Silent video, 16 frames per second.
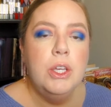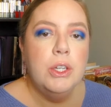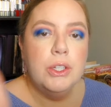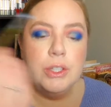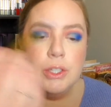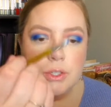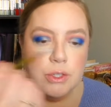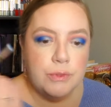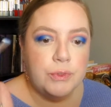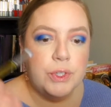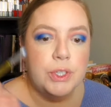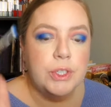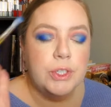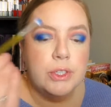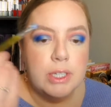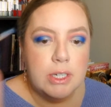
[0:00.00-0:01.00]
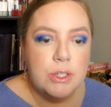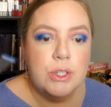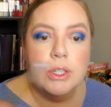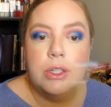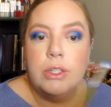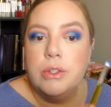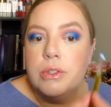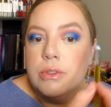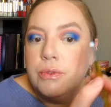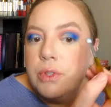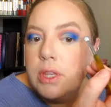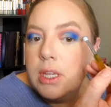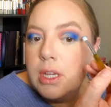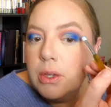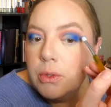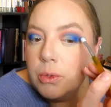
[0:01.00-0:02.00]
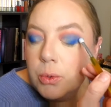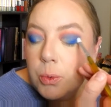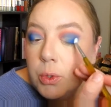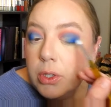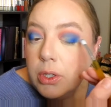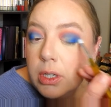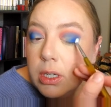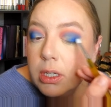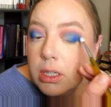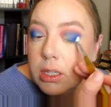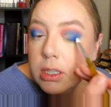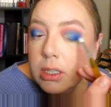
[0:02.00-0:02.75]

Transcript: you can use it for your crease, you can use it for the outer corner.